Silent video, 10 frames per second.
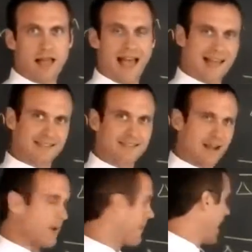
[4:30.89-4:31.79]
as
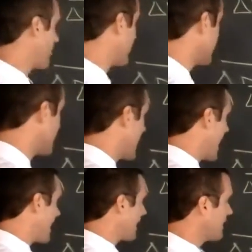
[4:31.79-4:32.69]
time happens,
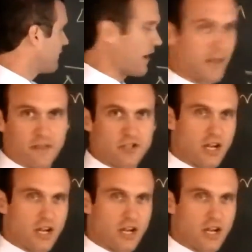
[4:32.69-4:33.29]
and I can find the